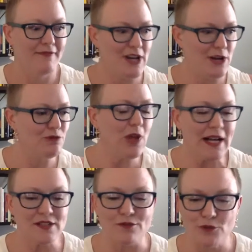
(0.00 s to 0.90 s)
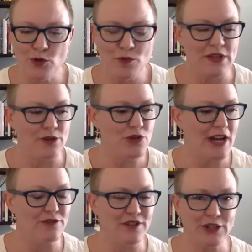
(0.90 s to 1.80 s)
you know, lots of rooms, and they're
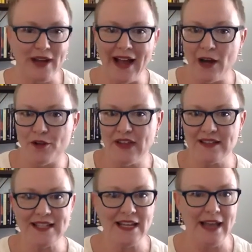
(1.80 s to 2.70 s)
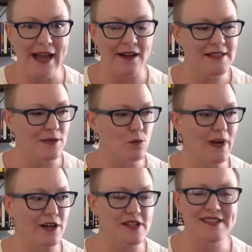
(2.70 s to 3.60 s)
trying to figure out how things connect and
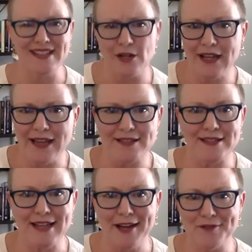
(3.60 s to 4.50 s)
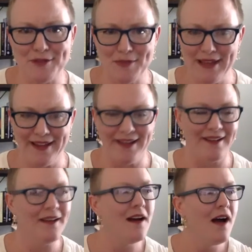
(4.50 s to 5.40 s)
where staircases have to
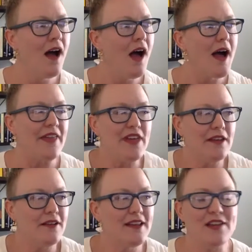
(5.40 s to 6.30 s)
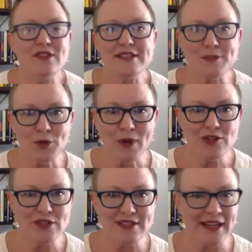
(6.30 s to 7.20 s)
be. And then even simple
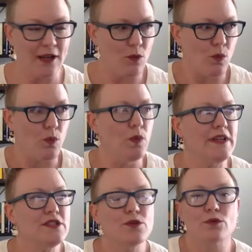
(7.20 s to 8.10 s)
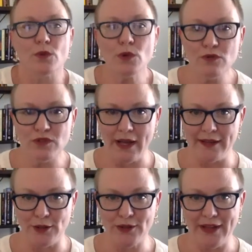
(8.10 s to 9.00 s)
questions like, what does the roof
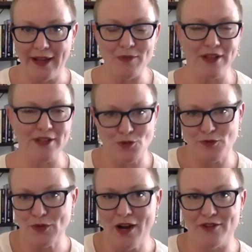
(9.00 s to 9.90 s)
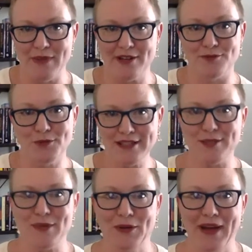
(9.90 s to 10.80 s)
line look like? Because roofs were often made of wood, so
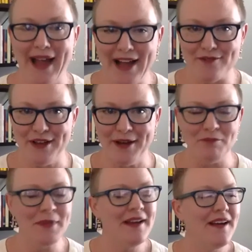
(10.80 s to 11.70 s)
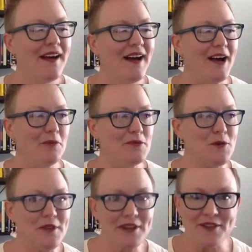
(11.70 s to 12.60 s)
we don't have them. So
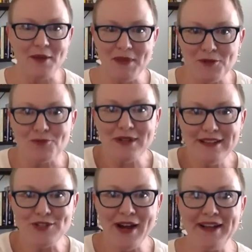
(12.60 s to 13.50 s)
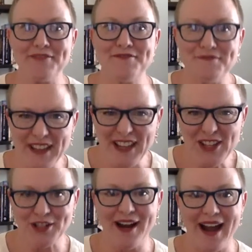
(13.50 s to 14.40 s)
they're really trying to
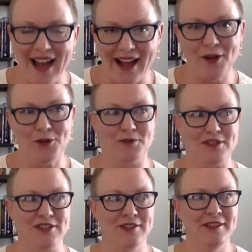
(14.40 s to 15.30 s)
figure out